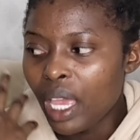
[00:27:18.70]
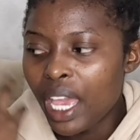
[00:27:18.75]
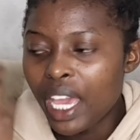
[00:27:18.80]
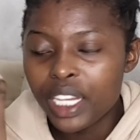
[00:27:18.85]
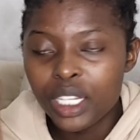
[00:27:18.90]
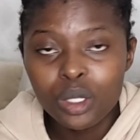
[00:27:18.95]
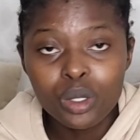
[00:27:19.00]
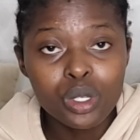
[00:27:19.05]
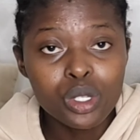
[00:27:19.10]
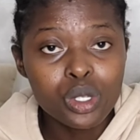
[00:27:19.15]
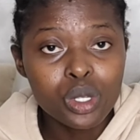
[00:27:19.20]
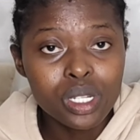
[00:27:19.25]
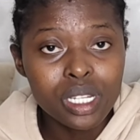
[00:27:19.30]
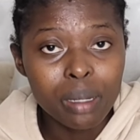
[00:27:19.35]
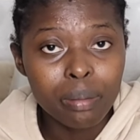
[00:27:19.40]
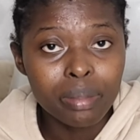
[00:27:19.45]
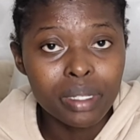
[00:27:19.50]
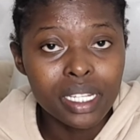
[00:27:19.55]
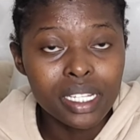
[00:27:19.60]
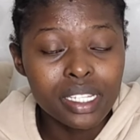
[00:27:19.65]
and it was not
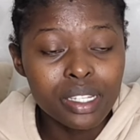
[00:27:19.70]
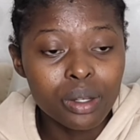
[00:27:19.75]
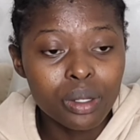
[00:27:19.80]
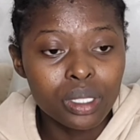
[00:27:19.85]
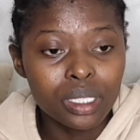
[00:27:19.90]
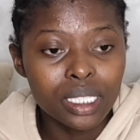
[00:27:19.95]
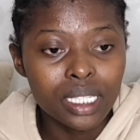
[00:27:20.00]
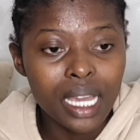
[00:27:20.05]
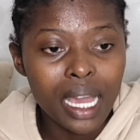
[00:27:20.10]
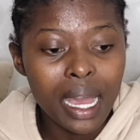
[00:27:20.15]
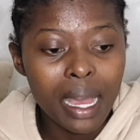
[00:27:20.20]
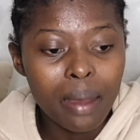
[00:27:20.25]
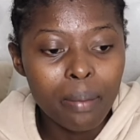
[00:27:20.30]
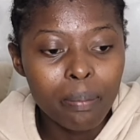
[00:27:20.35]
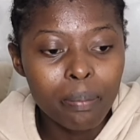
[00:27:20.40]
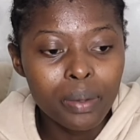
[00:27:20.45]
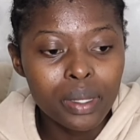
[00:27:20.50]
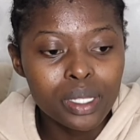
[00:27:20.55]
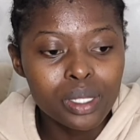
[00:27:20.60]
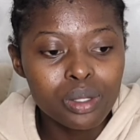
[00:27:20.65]
updating on the app,
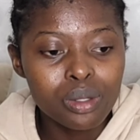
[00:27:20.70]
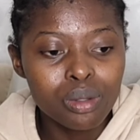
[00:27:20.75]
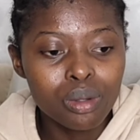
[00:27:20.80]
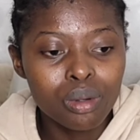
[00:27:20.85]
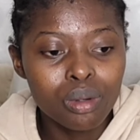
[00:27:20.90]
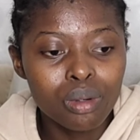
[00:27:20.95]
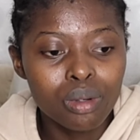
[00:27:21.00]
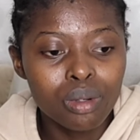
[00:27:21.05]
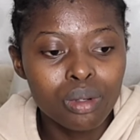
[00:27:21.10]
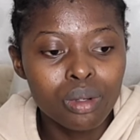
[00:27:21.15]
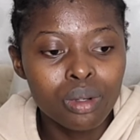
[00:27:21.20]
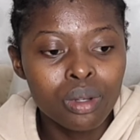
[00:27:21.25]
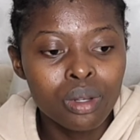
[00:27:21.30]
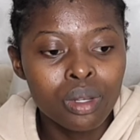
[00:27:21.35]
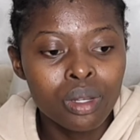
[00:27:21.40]
so